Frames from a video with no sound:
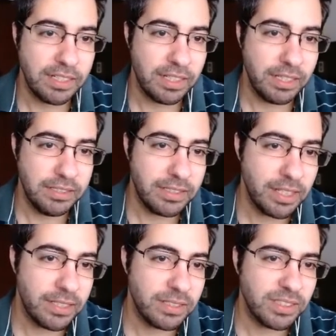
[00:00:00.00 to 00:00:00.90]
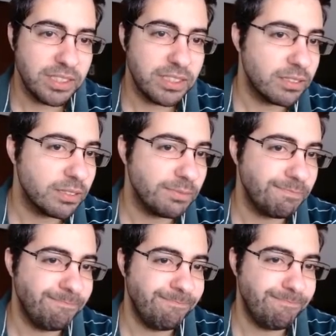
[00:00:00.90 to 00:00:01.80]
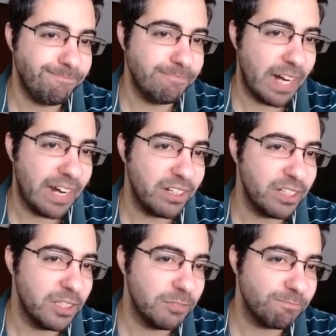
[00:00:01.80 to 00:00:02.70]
And standard, I don't know.